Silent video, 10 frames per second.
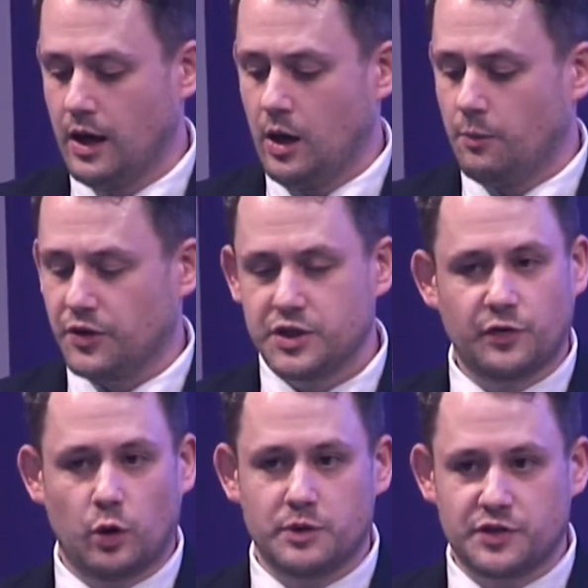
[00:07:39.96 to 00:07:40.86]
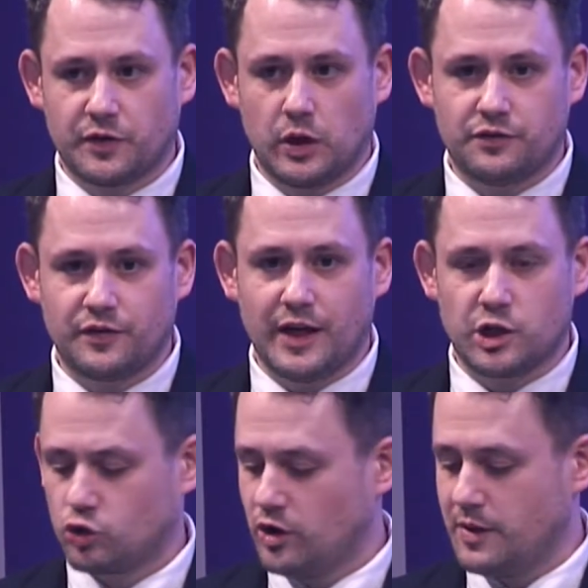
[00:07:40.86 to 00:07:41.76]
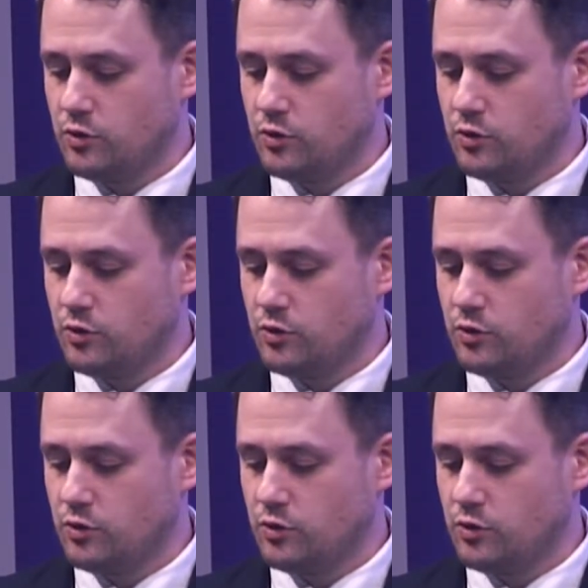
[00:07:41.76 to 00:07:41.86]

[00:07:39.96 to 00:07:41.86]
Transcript: But this forum is full of extremely